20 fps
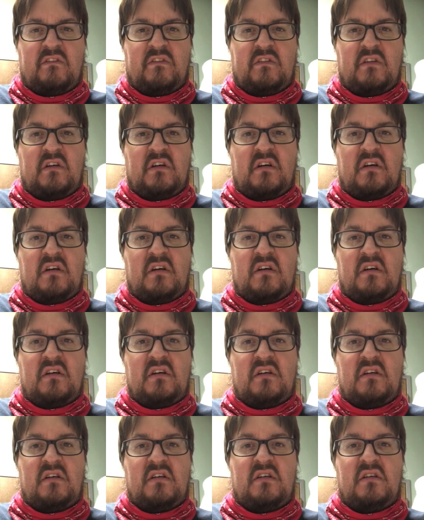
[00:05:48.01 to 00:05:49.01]

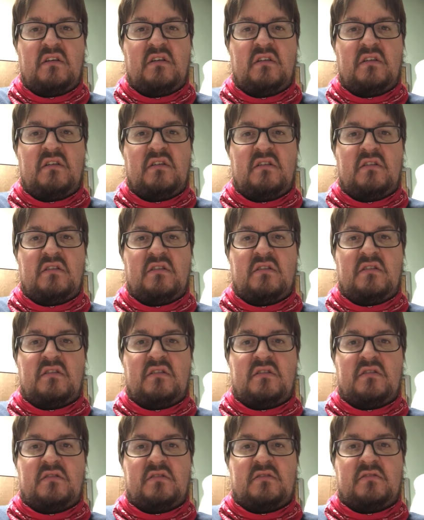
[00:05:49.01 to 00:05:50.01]

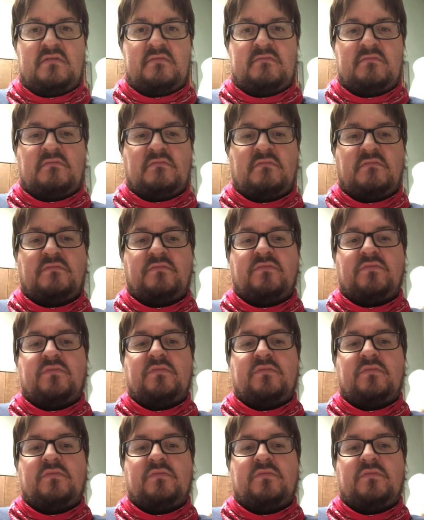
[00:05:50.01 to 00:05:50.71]
(silence)